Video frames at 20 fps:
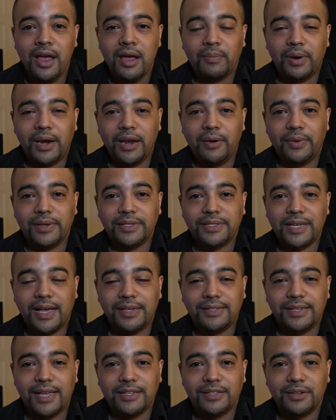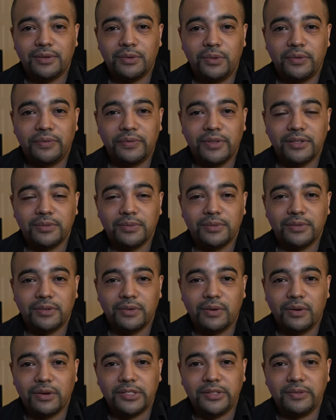But anyways, guys, that's gonna do it for this one. So
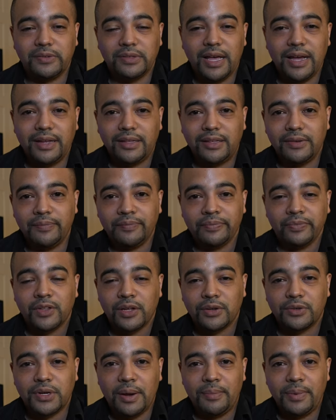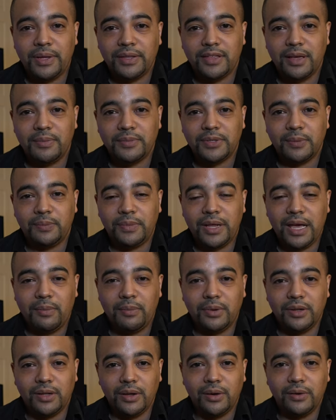of course, you liked it, drop me a thumbs up down
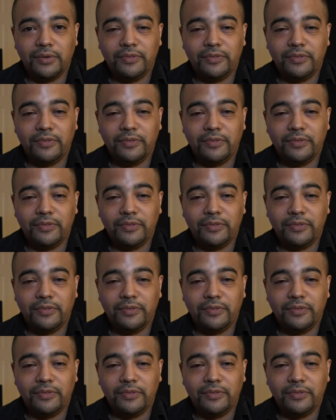below.